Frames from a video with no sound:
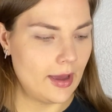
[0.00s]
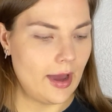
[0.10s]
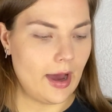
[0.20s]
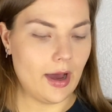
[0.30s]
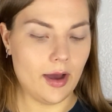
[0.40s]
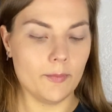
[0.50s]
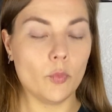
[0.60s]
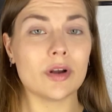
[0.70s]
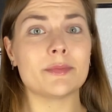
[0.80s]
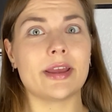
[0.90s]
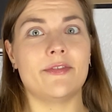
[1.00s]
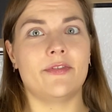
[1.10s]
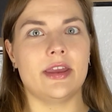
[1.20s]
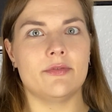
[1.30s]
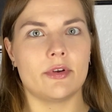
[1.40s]
One of my
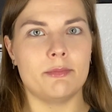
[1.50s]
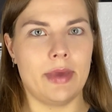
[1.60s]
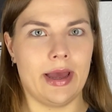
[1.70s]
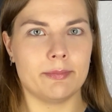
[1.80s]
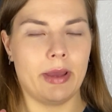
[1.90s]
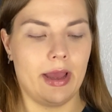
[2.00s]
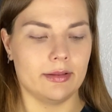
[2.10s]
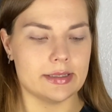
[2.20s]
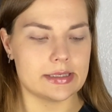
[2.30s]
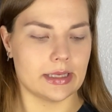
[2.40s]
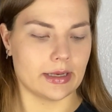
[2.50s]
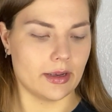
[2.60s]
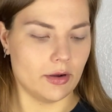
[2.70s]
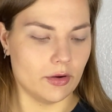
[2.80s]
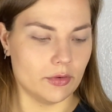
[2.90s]
favorite matte palettes that I
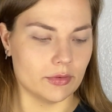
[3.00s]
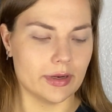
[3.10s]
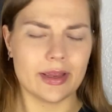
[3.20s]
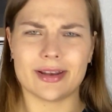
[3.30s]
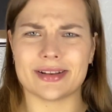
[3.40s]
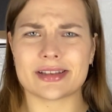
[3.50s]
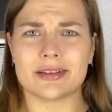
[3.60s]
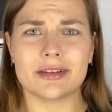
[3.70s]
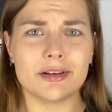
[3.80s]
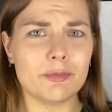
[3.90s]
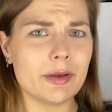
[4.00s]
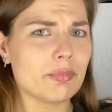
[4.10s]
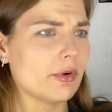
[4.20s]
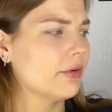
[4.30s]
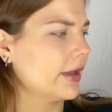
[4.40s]
own, and it's a little bit
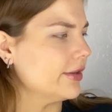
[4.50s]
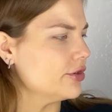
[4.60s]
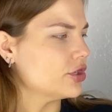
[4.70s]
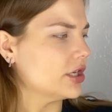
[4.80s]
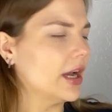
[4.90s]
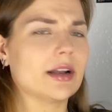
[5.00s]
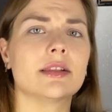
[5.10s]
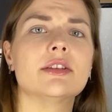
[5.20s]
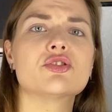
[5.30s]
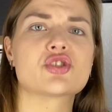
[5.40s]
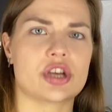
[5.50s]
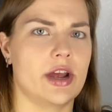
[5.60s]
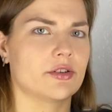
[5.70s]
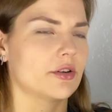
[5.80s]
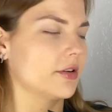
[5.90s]
broken. She got a little
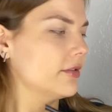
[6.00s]
shattered.